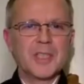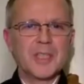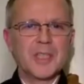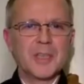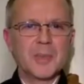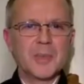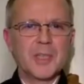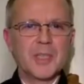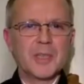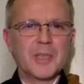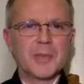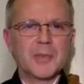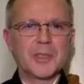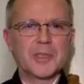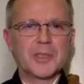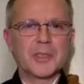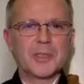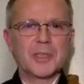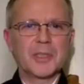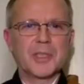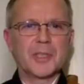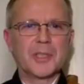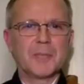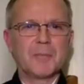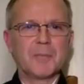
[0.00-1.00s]
when I was.
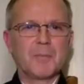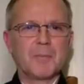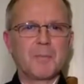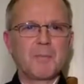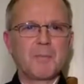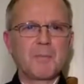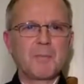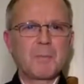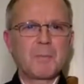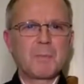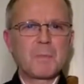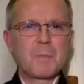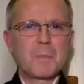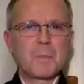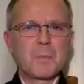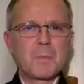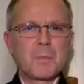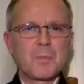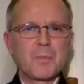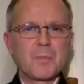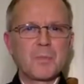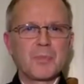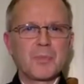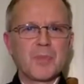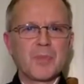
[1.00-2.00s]
Um,
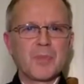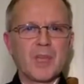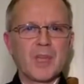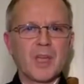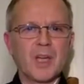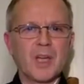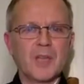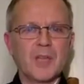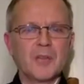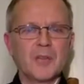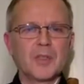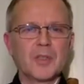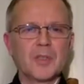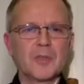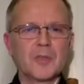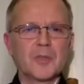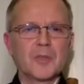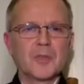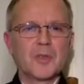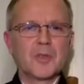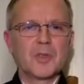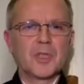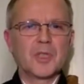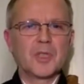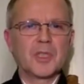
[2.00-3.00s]
I thought, of
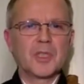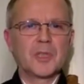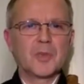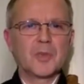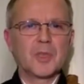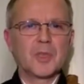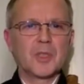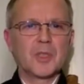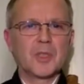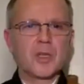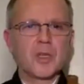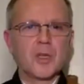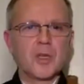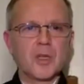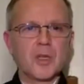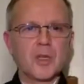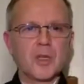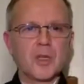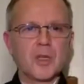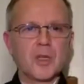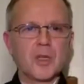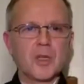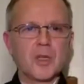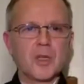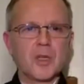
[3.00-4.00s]
course, it was a lot of
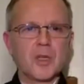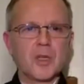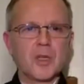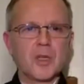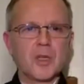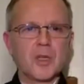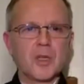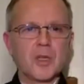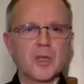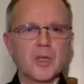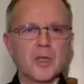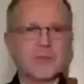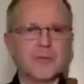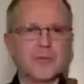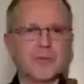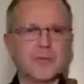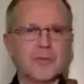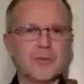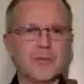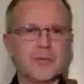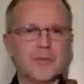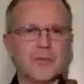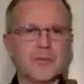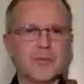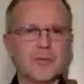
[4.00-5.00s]
sitting, like
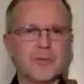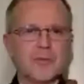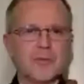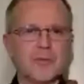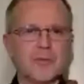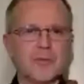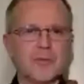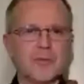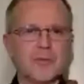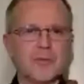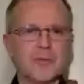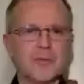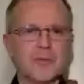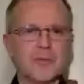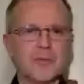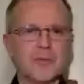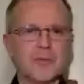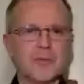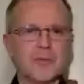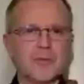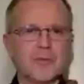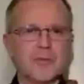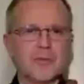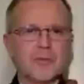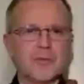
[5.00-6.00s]
four
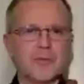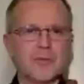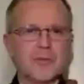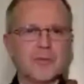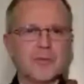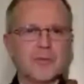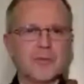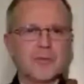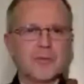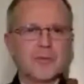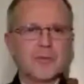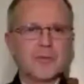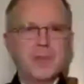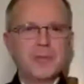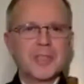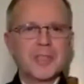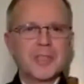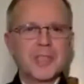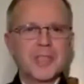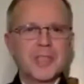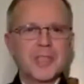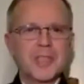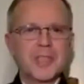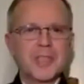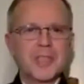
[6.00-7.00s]
sitting, like
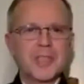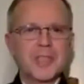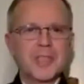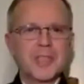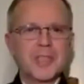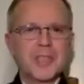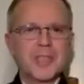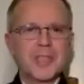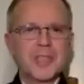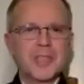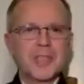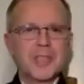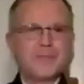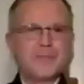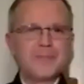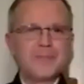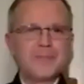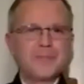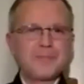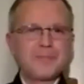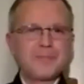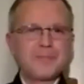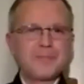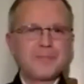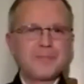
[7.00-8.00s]
before the
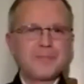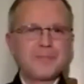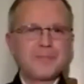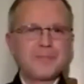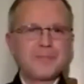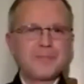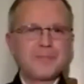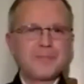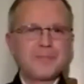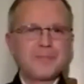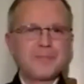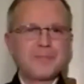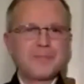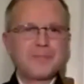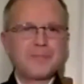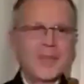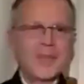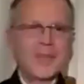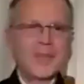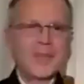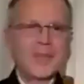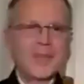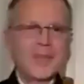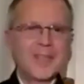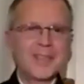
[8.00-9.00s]
end.
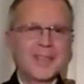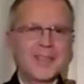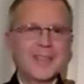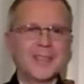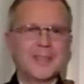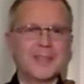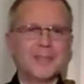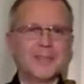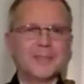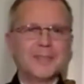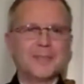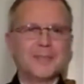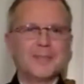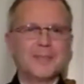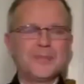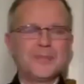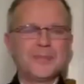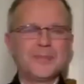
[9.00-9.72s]
And uh,